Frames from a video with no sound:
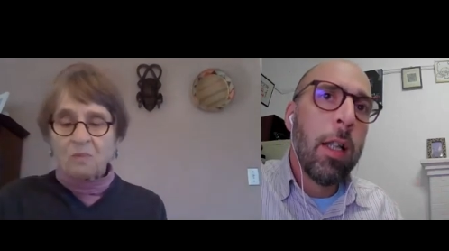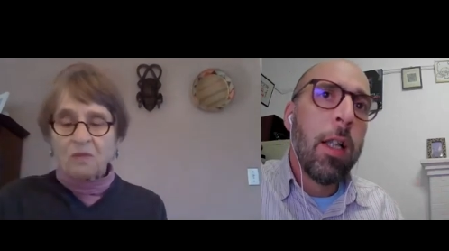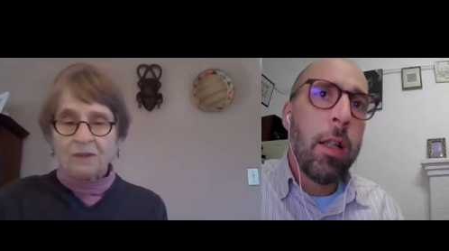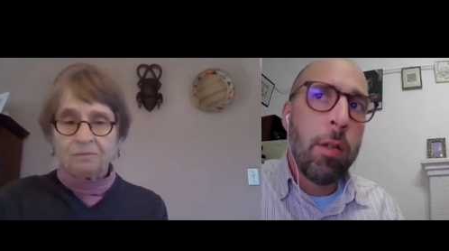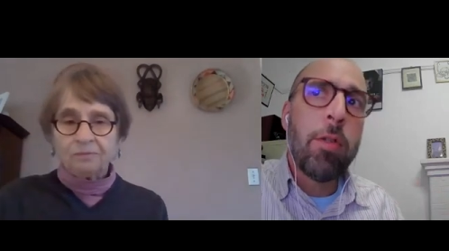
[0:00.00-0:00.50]

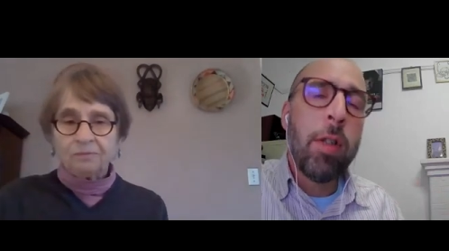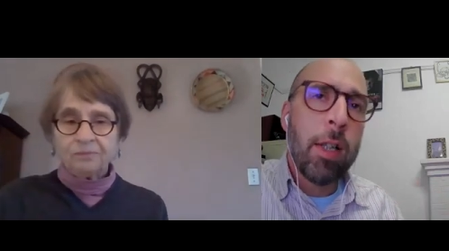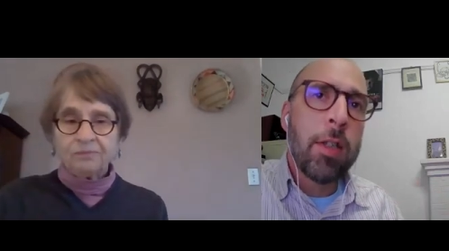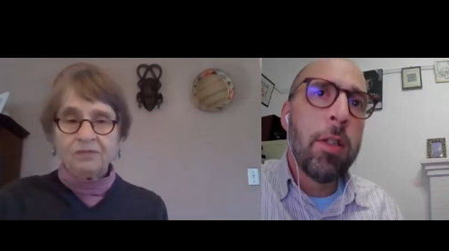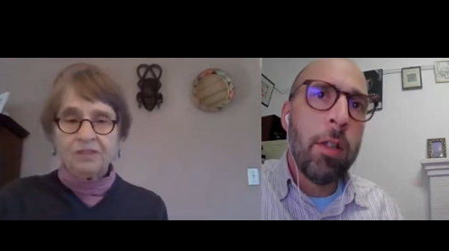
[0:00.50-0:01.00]
Speaker 1: Eritrea
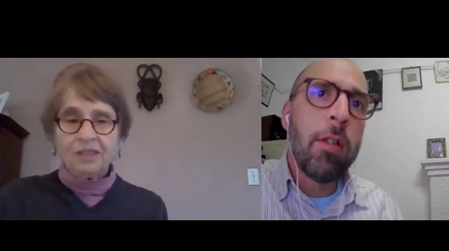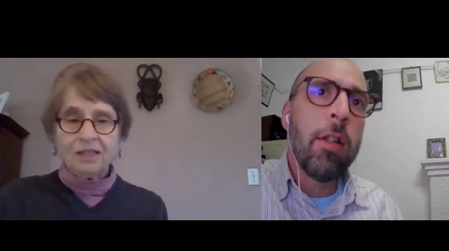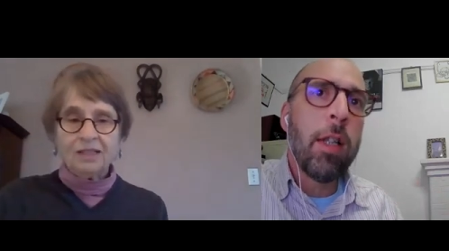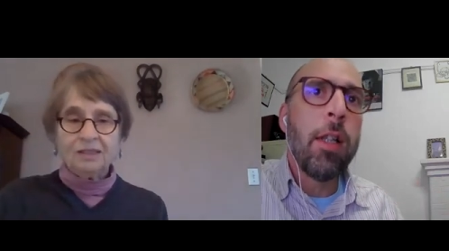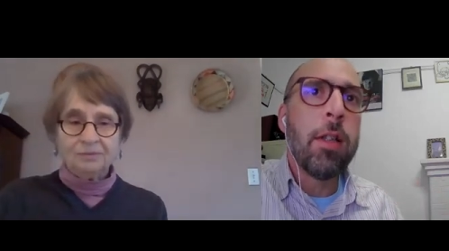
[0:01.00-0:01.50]
certainly
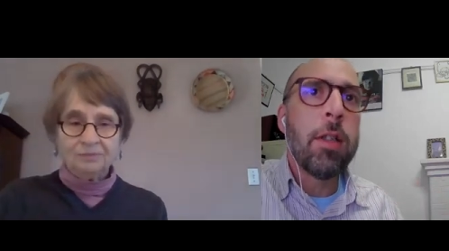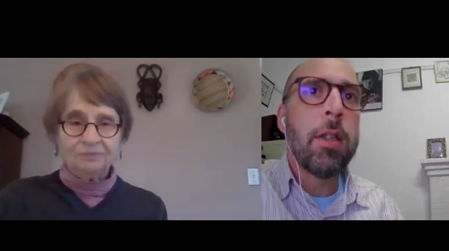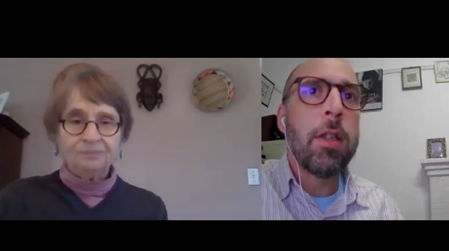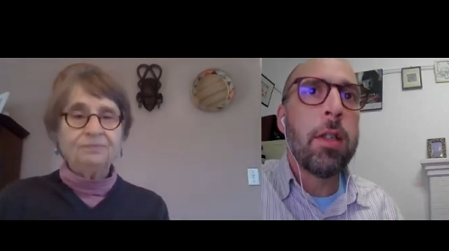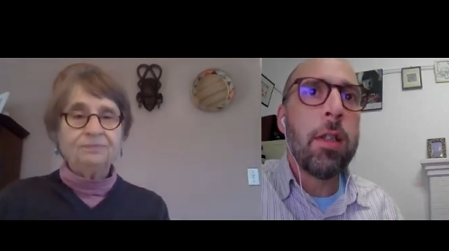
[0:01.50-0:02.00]

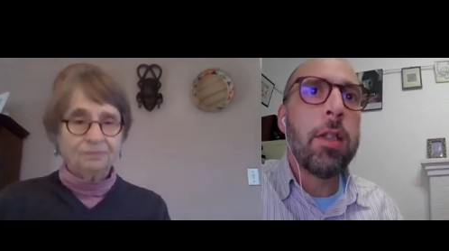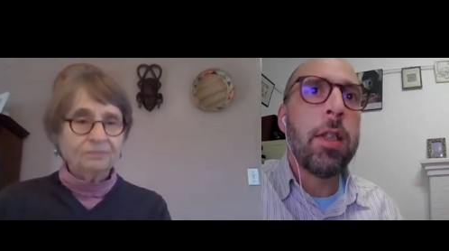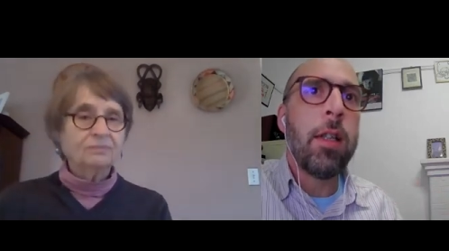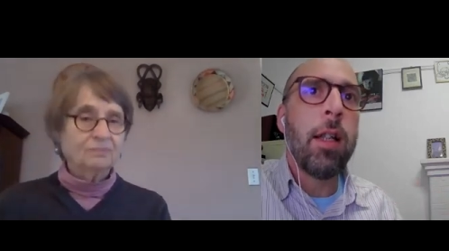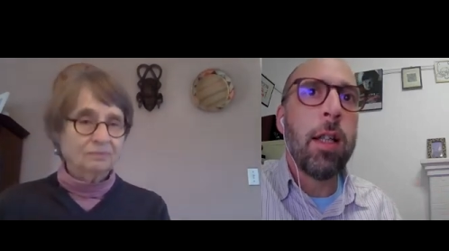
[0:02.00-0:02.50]
is is
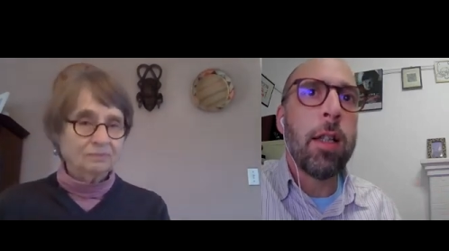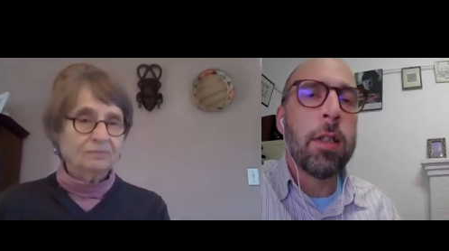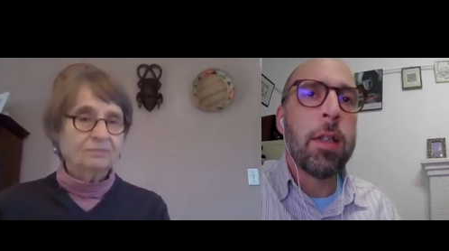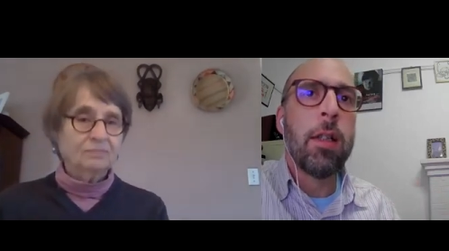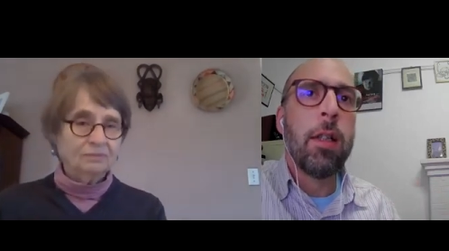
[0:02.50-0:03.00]
seen
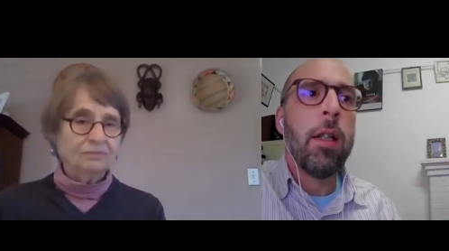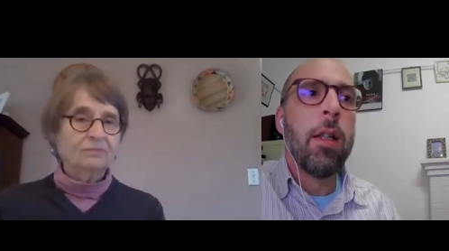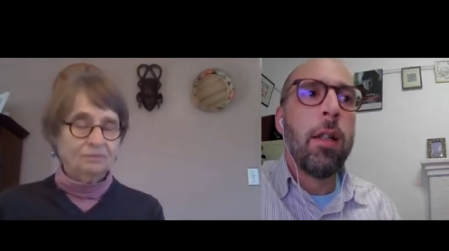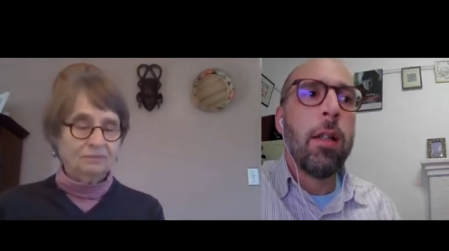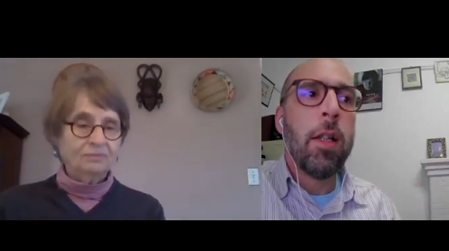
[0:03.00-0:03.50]
as
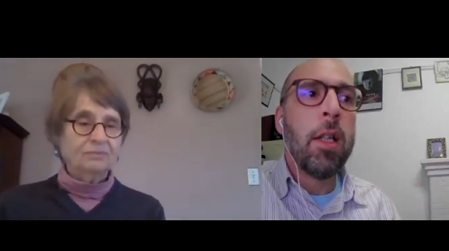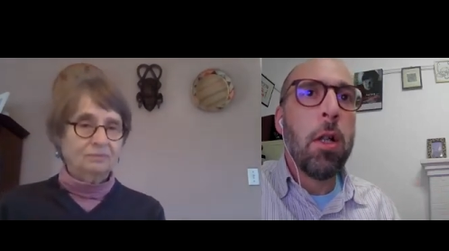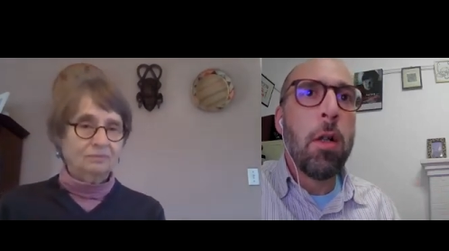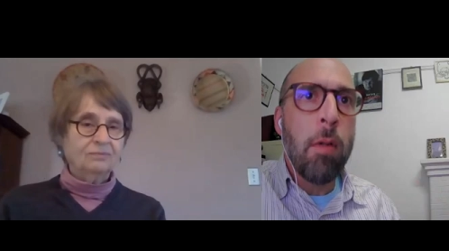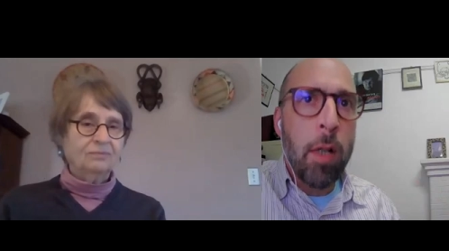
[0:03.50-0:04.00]

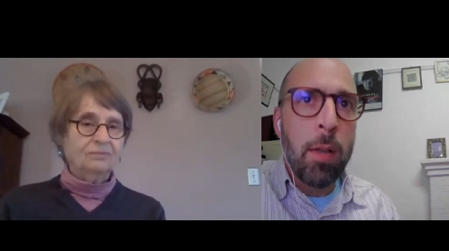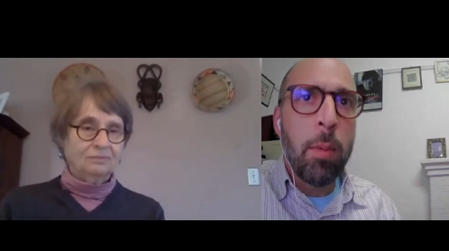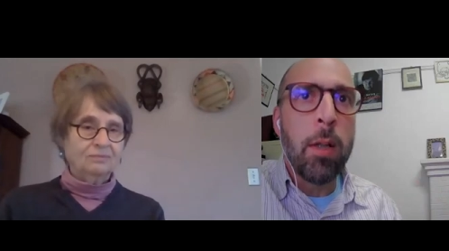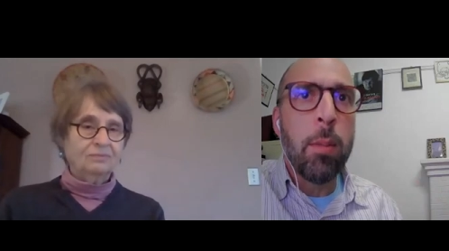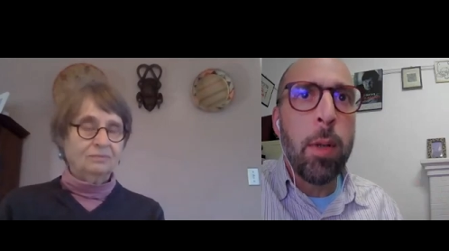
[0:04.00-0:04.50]
incredibly
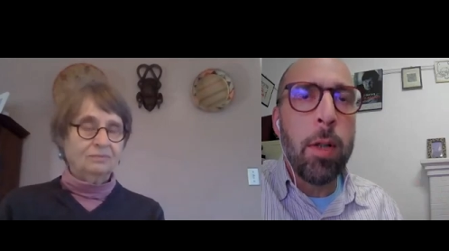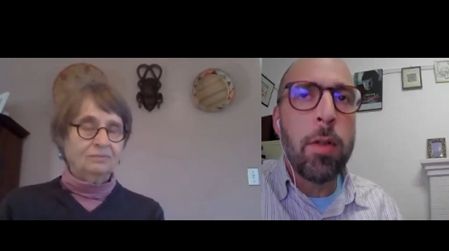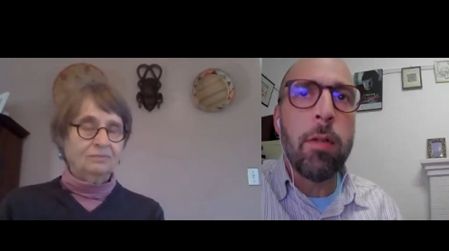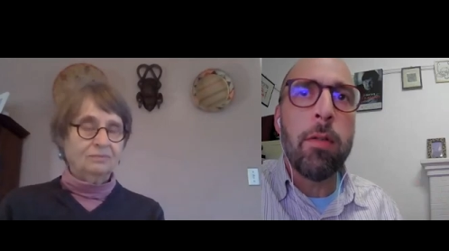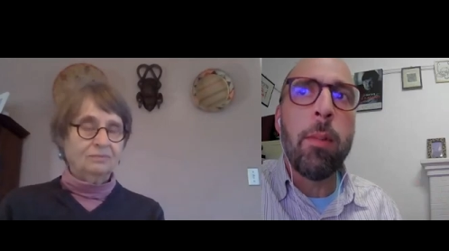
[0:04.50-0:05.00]

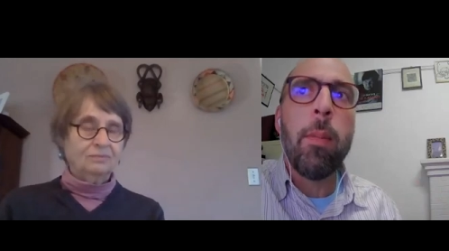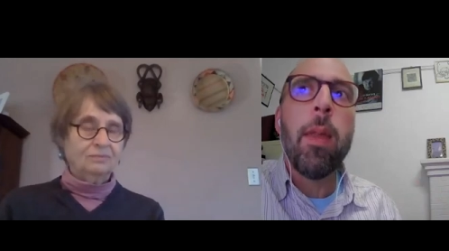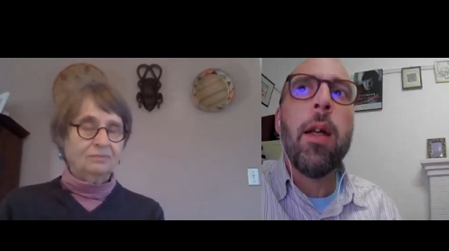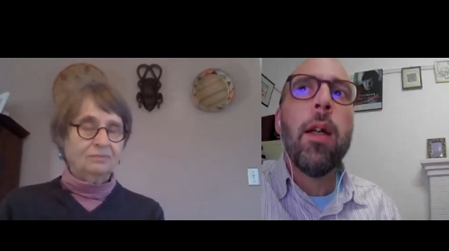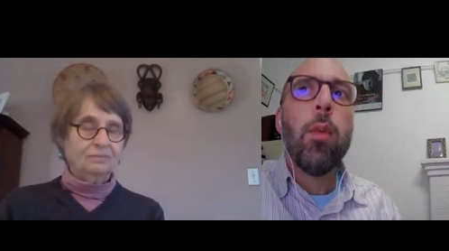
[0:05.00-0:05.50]
oppressive.
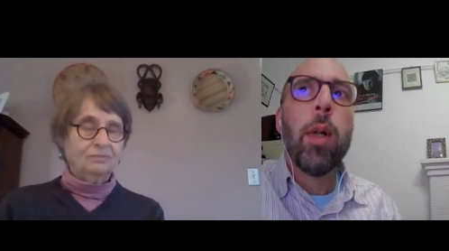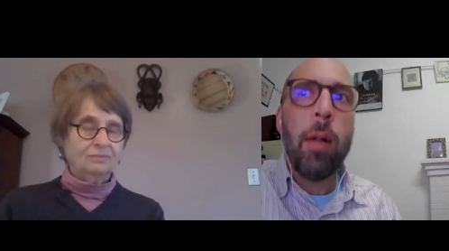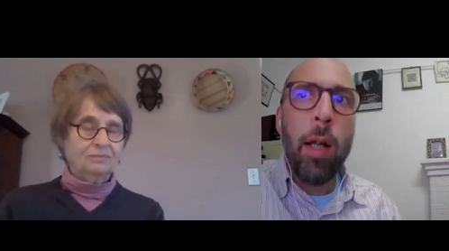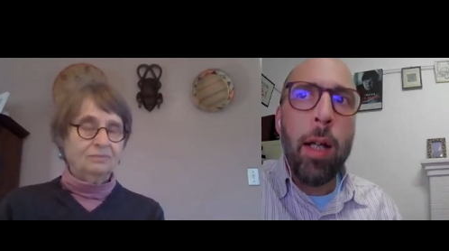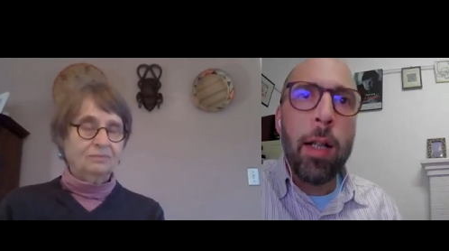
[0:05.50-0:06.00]

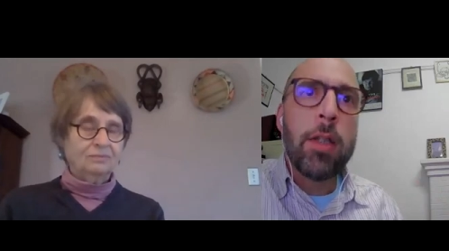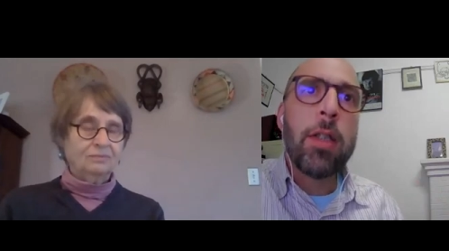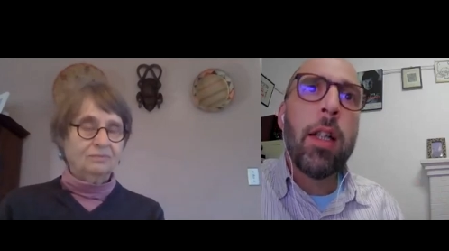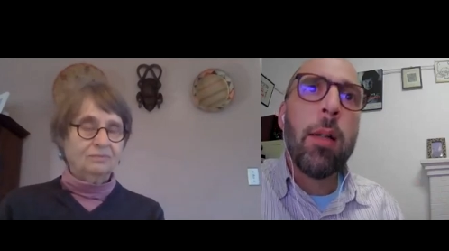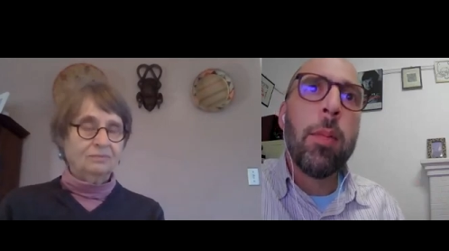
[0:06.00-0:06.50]
Whereas,
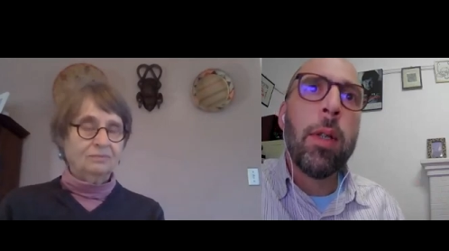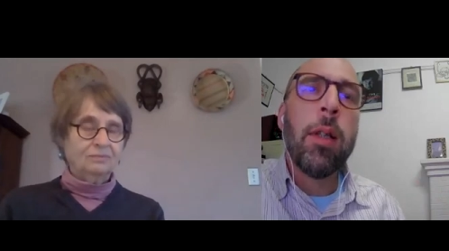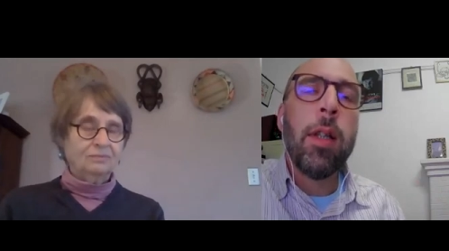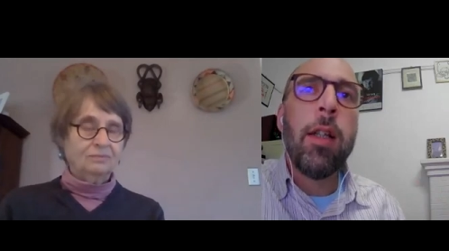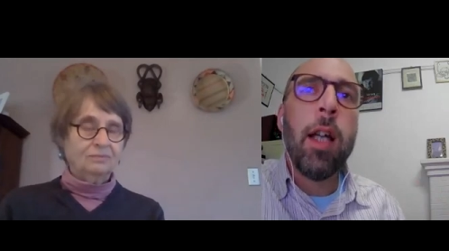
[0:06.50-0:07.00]
I mean,
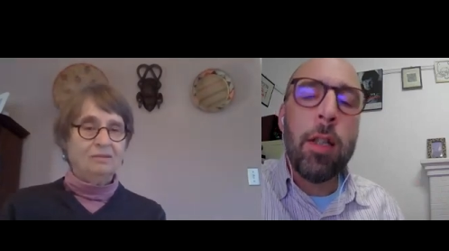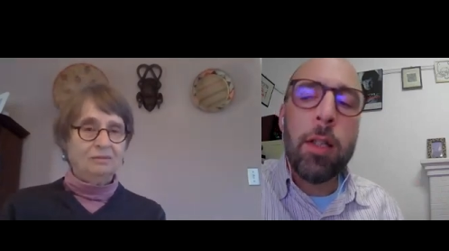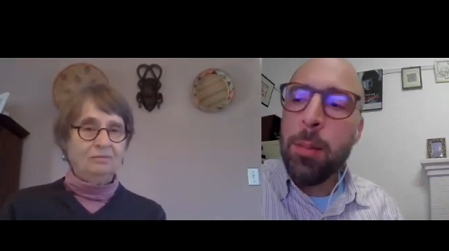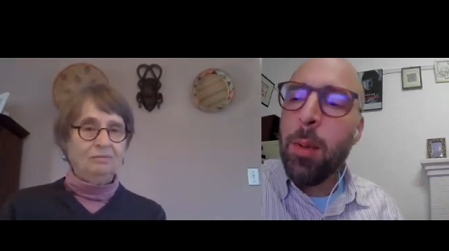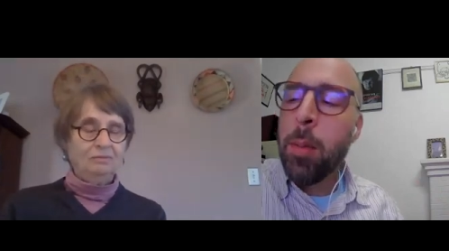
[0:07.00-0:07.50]
in Addis
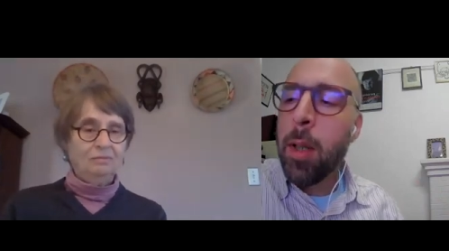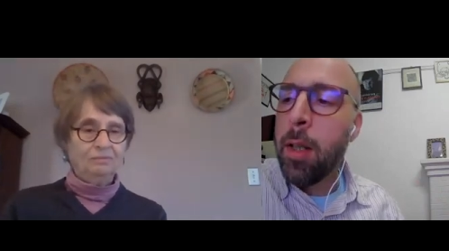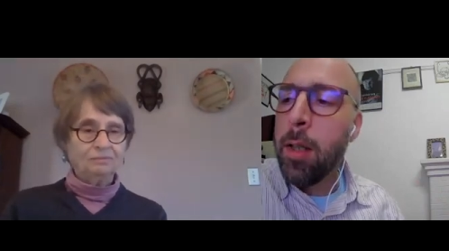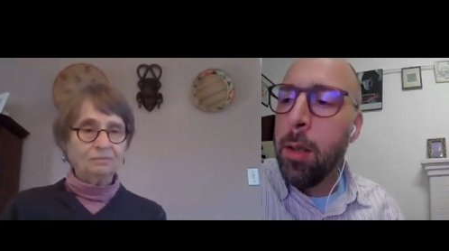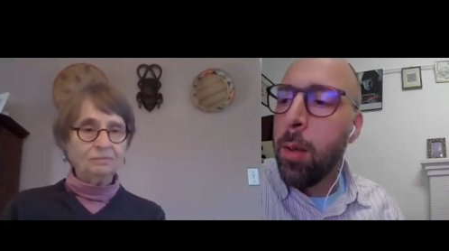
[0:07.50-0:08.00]
Ababa,
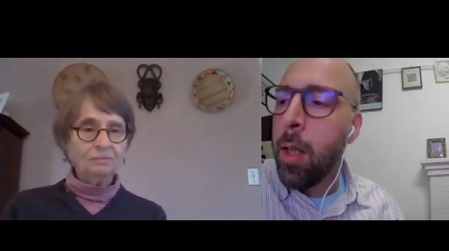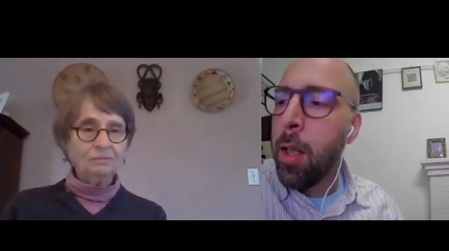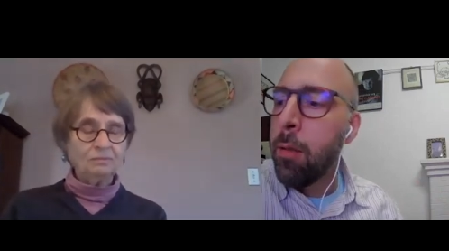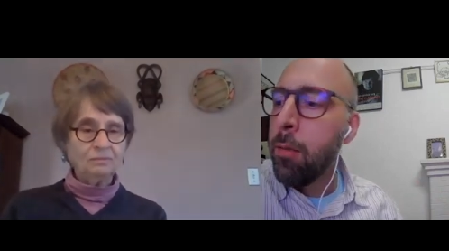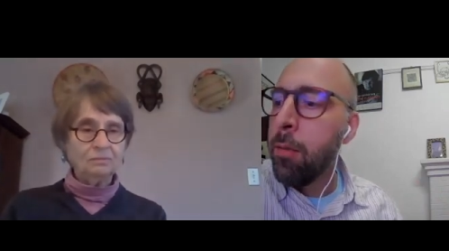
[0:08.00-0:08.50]
you have